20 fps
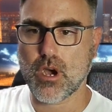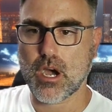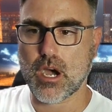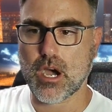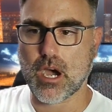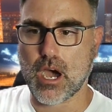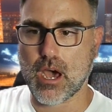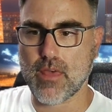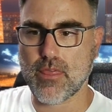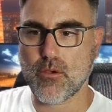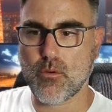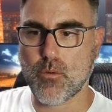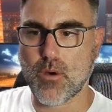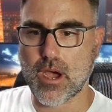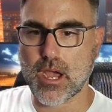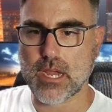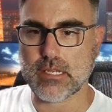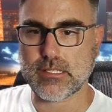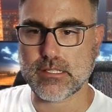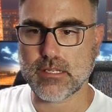
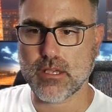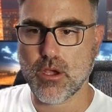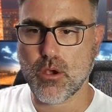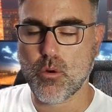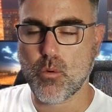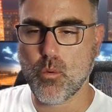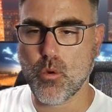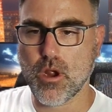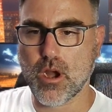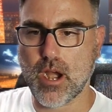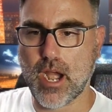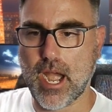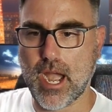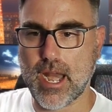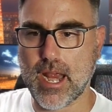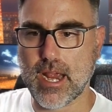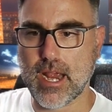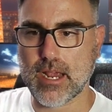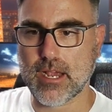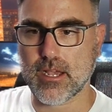Otherwise, we are
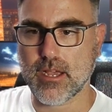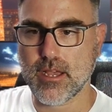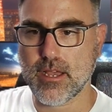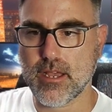heading